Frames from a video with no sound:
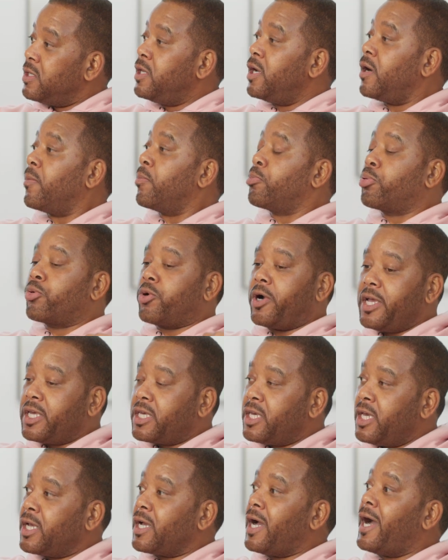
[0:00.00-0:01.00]
They're
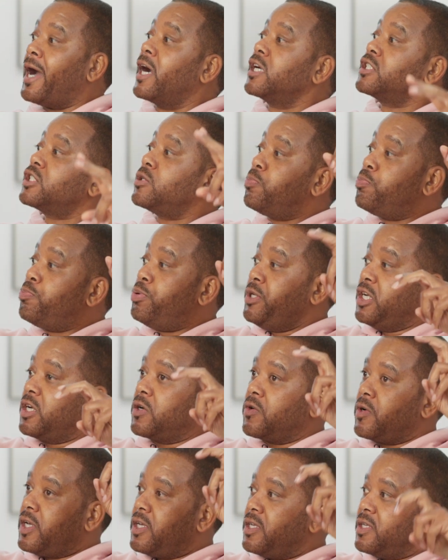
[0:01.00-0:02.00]
breaking our
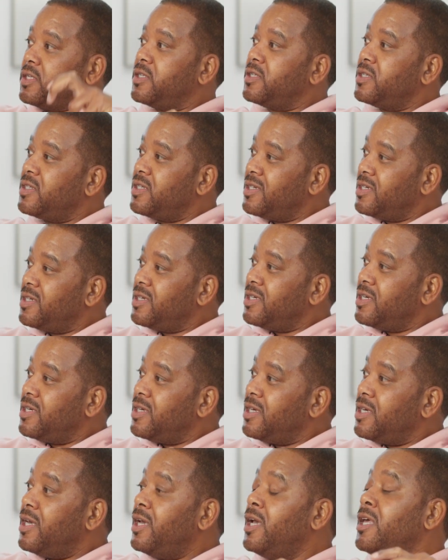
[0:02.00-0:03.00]
spirit
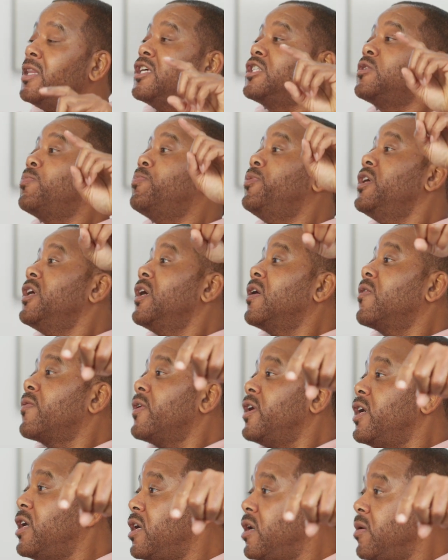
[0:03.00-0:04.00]
in the spirit
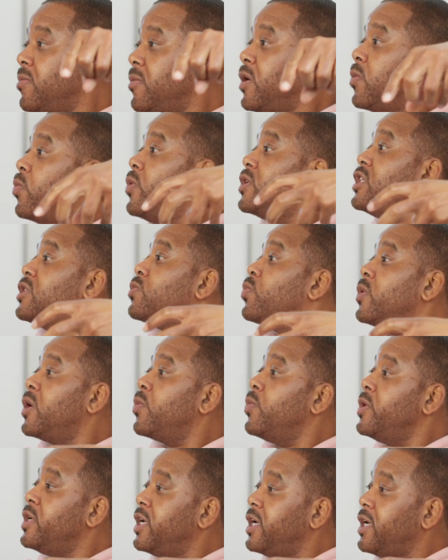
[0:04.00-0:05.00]
realm, which is where
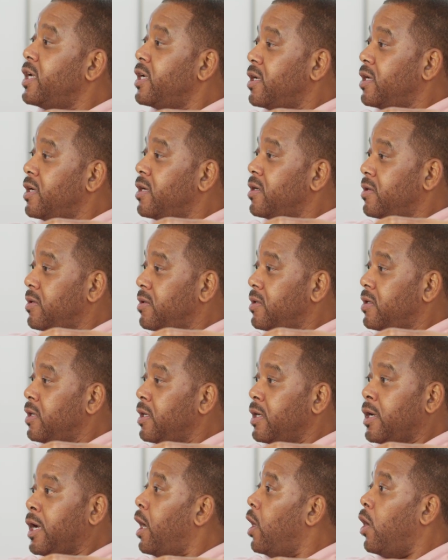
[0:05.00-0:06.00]
we get
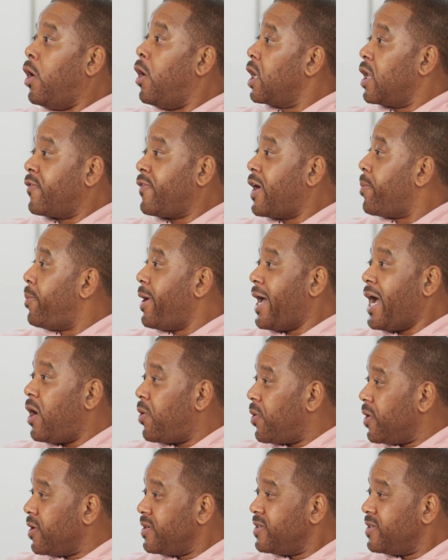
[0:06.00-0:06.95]
all of our power.